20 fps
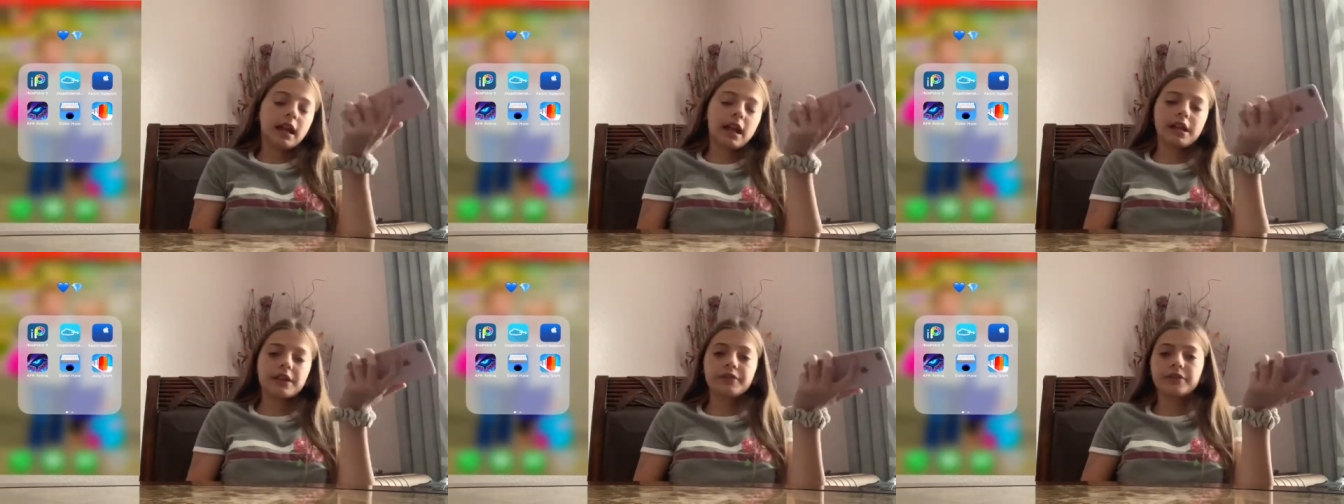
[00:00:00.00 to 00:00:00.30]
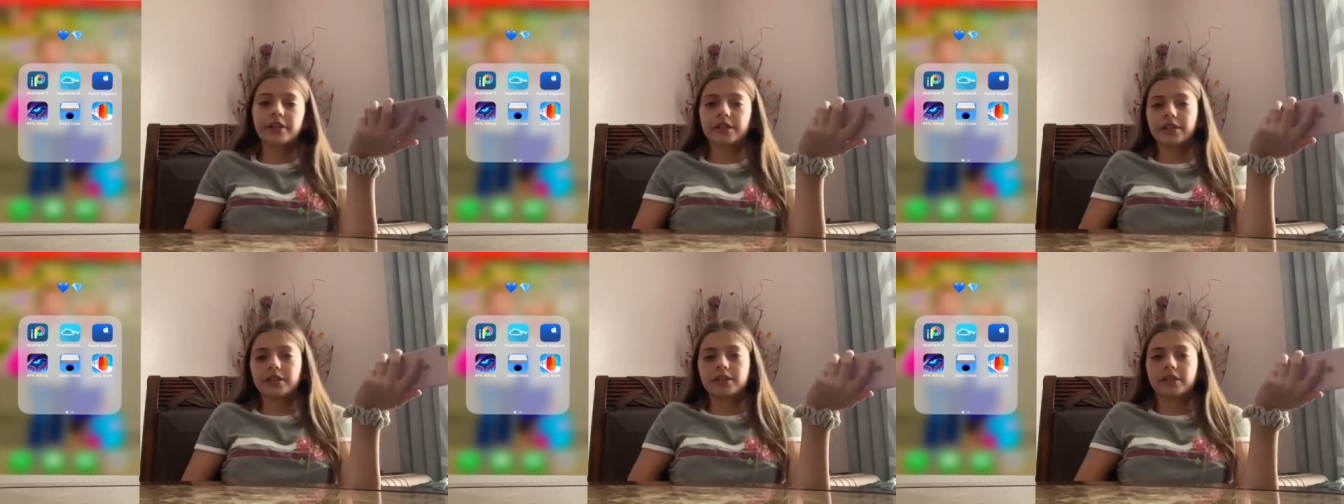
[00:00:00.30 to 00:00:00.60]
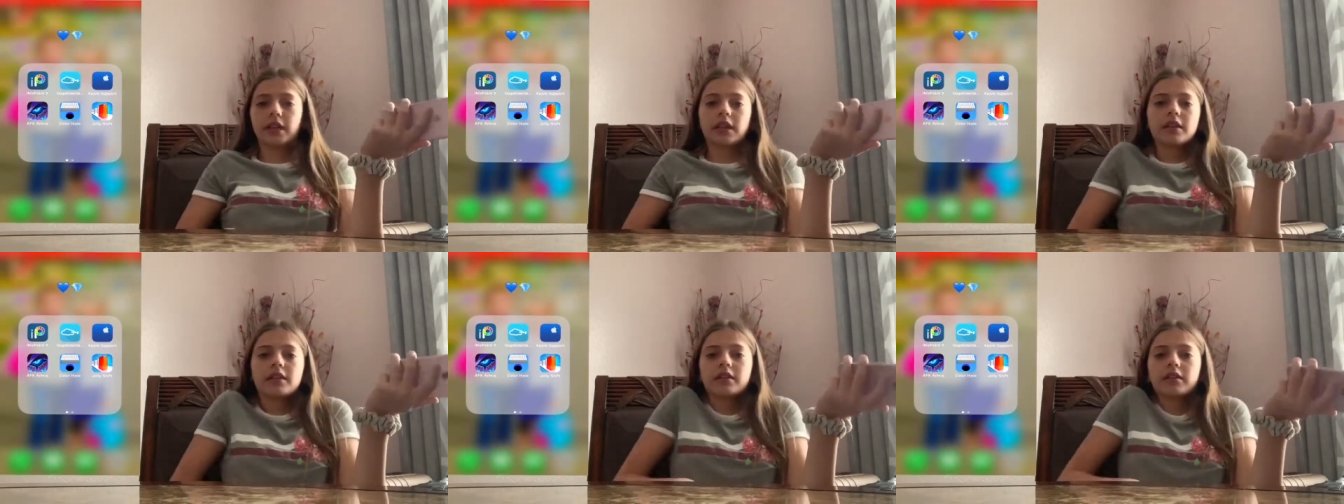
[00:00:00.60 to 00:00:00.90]
I usually just
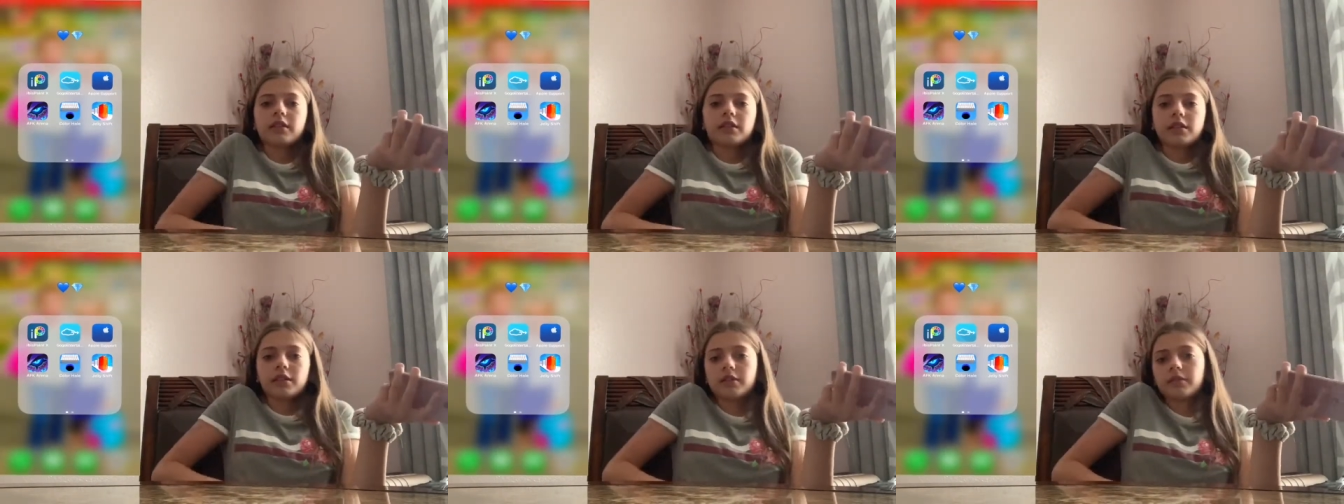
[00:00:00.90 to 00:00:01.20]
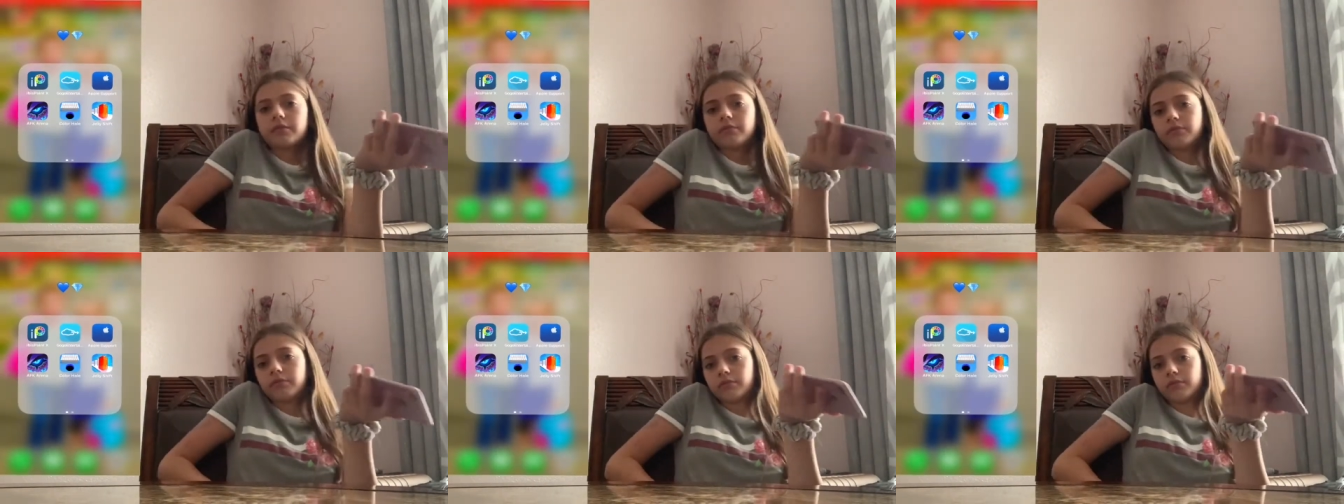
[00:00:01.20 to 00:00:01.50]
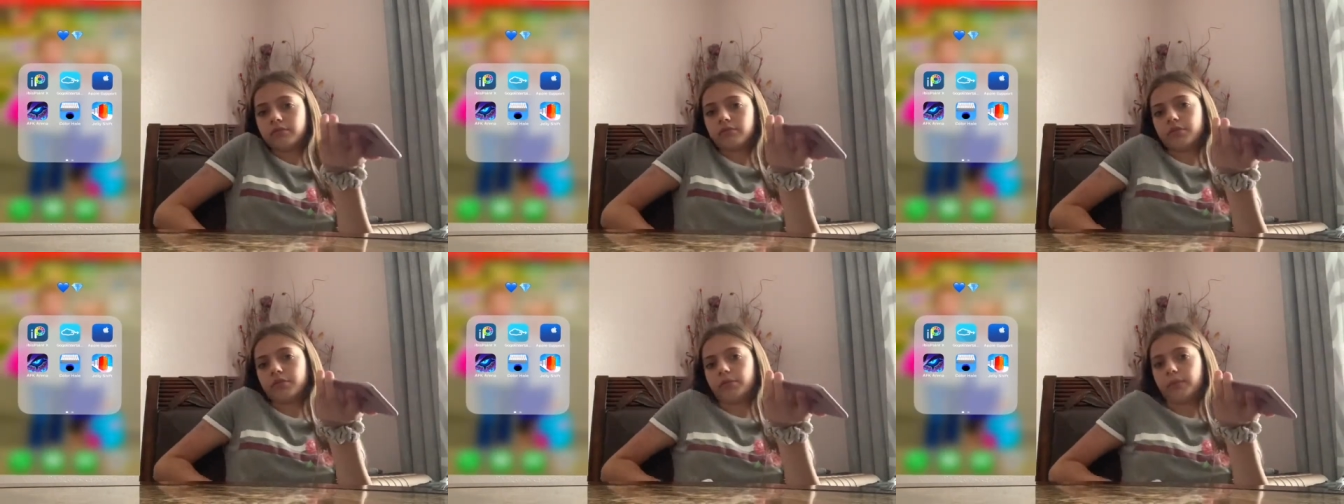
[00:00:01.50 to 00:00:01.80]
like
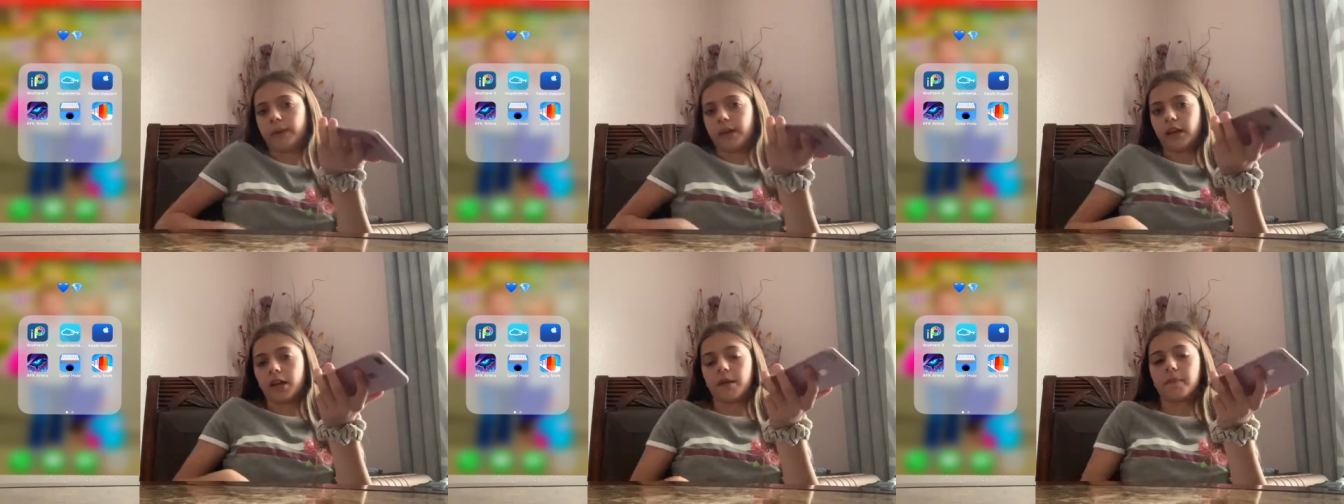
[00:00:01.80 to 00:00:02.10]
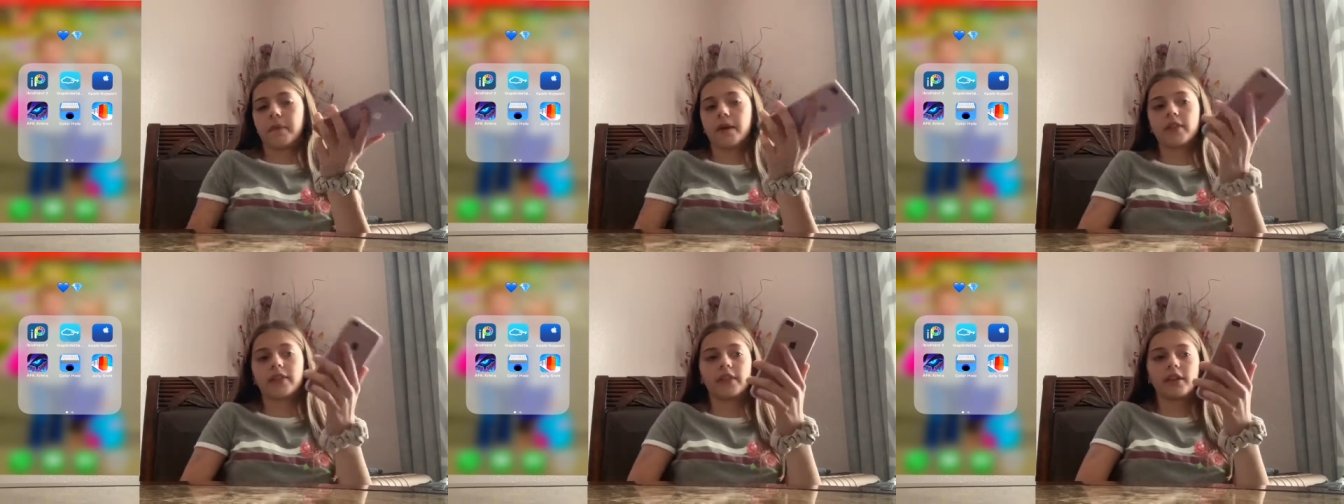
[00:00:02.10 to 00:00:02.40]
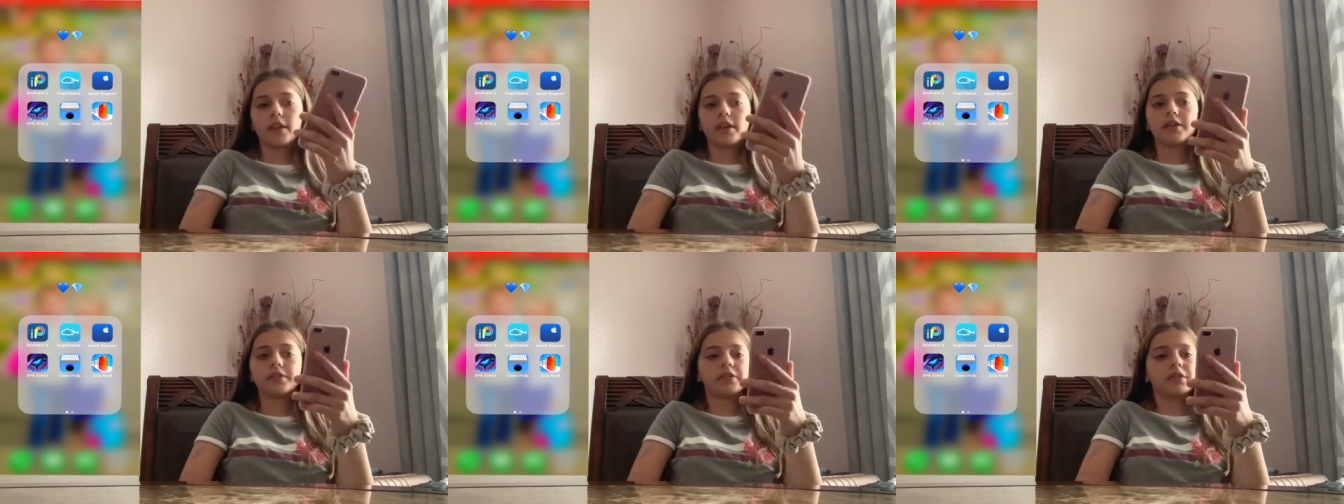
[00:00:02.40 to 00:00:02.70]
do makeup on
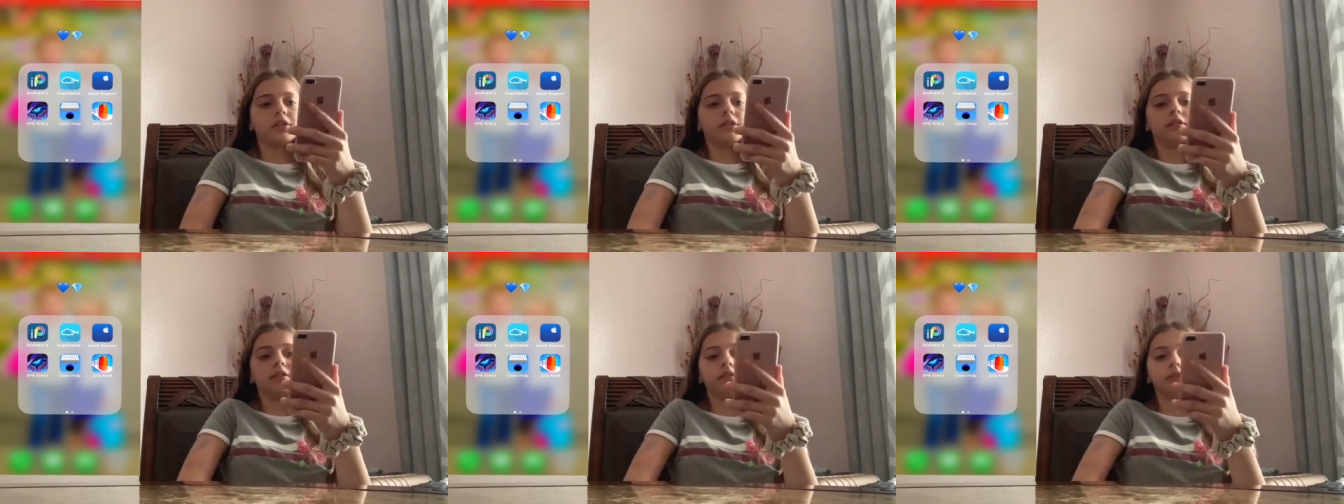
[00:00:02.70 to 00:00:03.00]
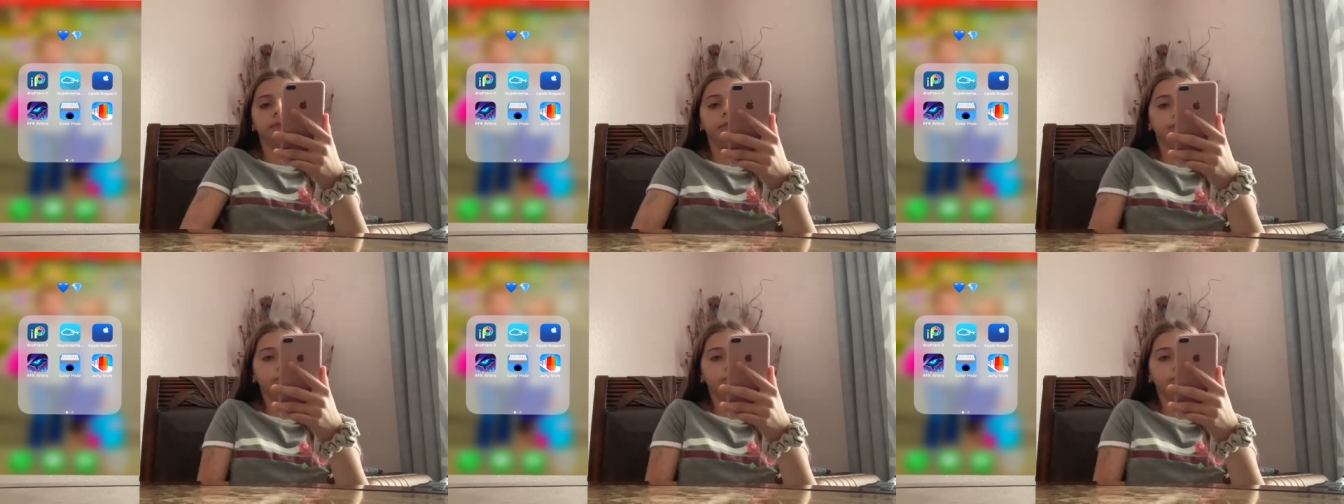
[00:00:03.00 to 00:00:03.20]
there. So